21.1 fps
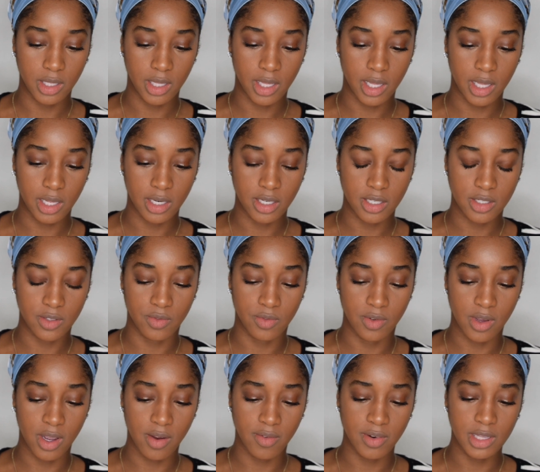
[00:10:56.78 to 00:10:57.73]
And it's
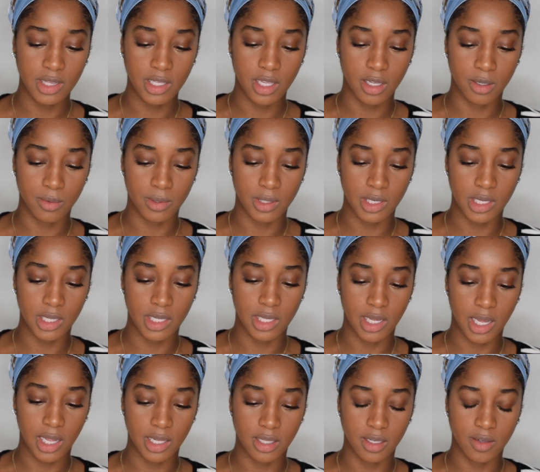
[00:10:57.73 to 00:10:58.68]
very
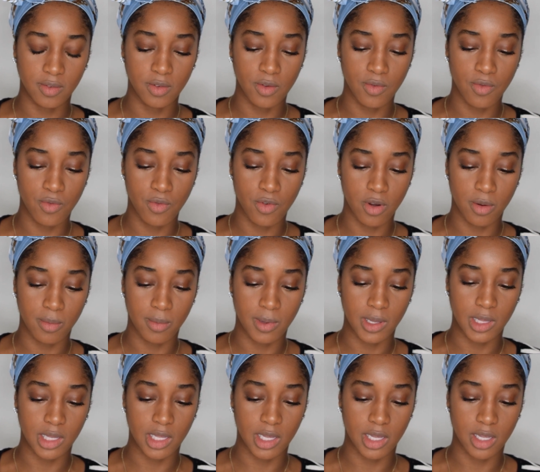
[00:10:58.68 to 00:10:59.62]
liquidy. I love the
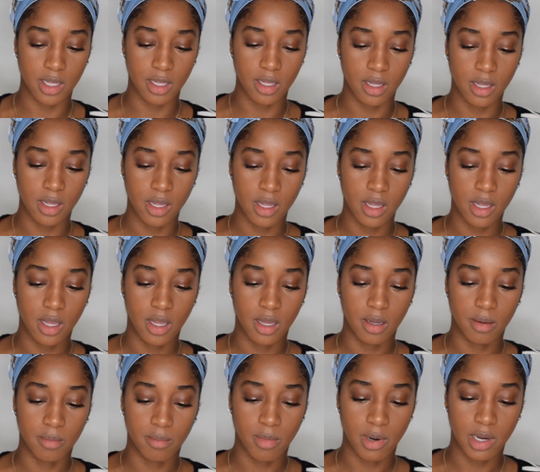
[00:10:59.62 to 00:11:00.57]
formula,
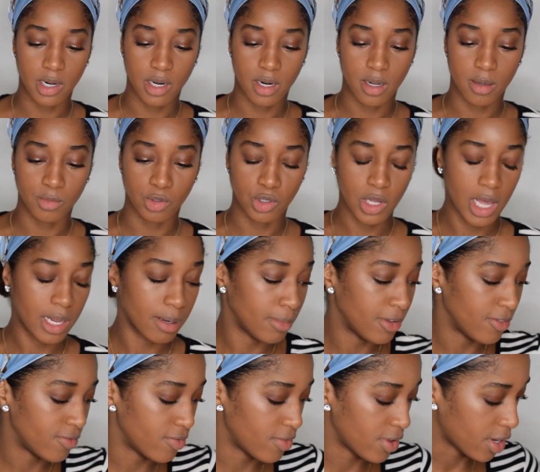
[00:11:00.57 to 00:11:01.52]
but you gotta
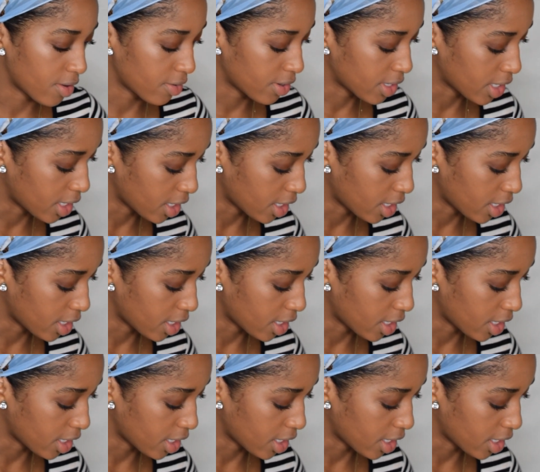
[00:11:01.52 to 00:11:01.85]
be very